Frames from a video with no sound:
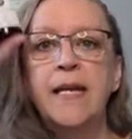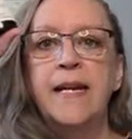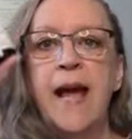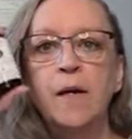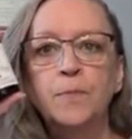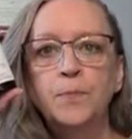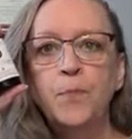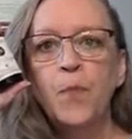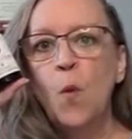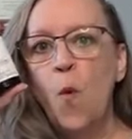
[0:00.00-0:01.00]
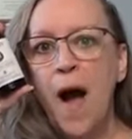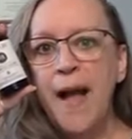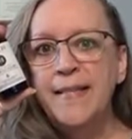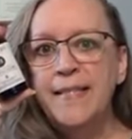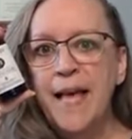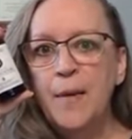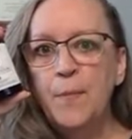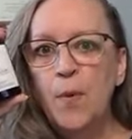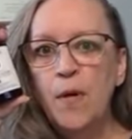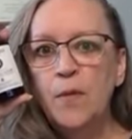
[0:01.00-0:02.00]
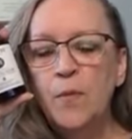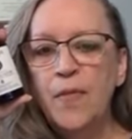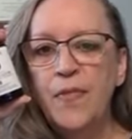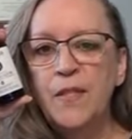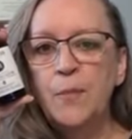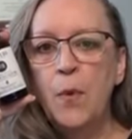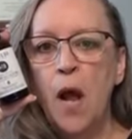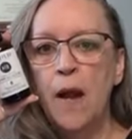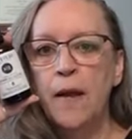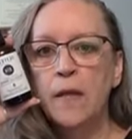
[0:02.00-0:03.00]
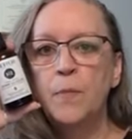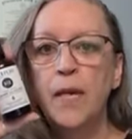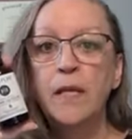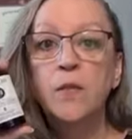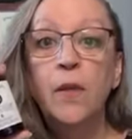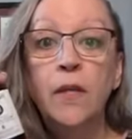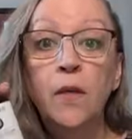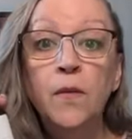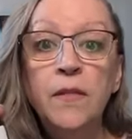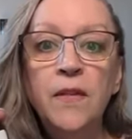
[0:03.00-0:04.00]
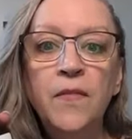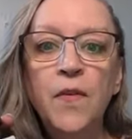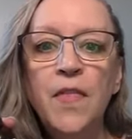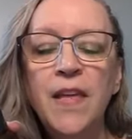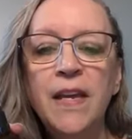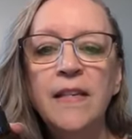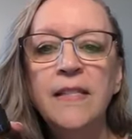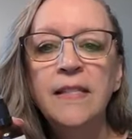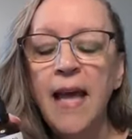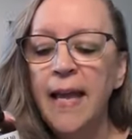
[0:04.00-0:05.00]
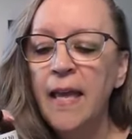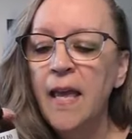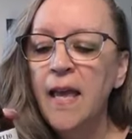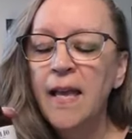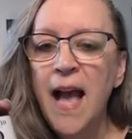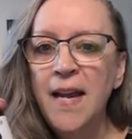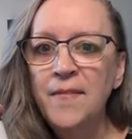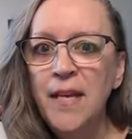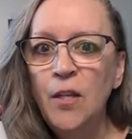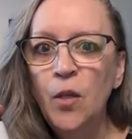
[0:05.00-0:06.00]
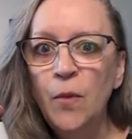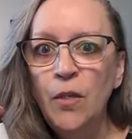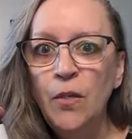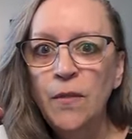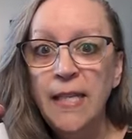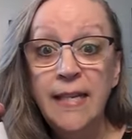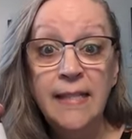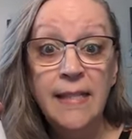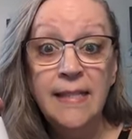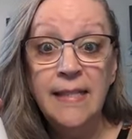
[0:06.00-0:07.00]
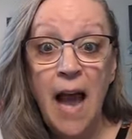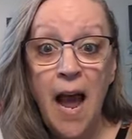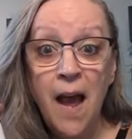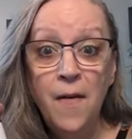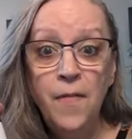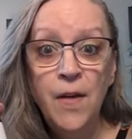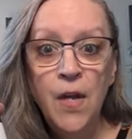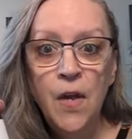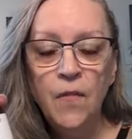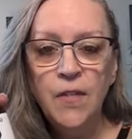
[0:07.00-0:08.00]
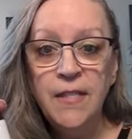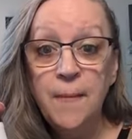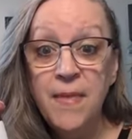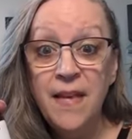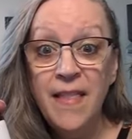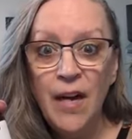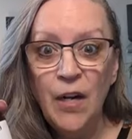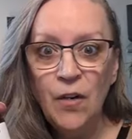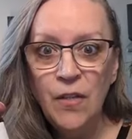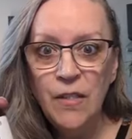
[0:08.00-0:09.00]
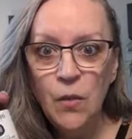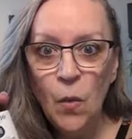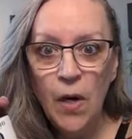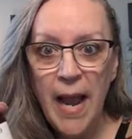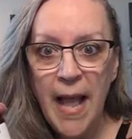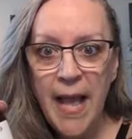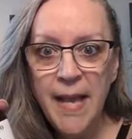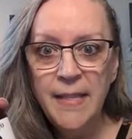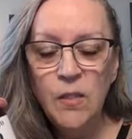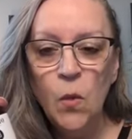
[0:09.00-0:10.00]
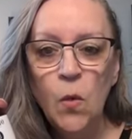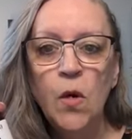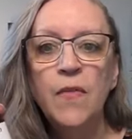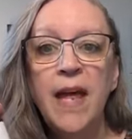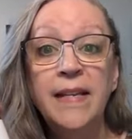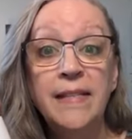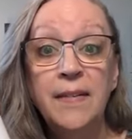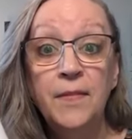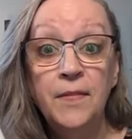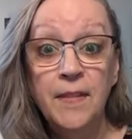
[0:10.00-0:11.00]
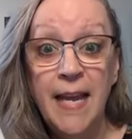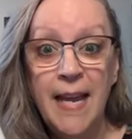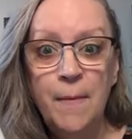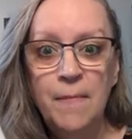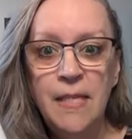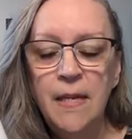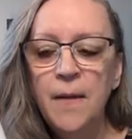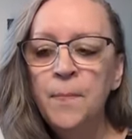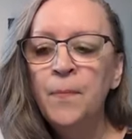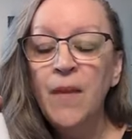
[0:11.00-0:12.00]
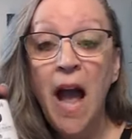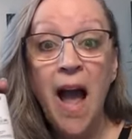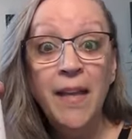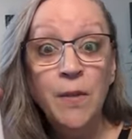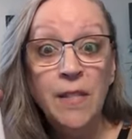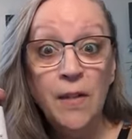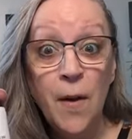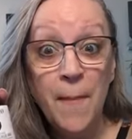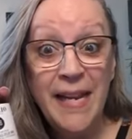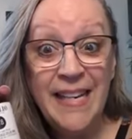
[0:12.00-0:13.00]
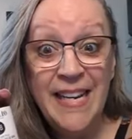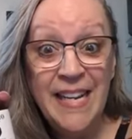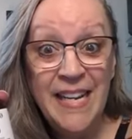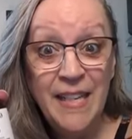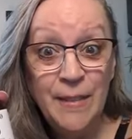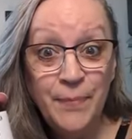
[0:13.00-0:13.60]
Now, why is that important with this product? Because we use it for things like, kind of like you would use it as a salve for something that hurts or aches or that is inflamed. I use it on my knee.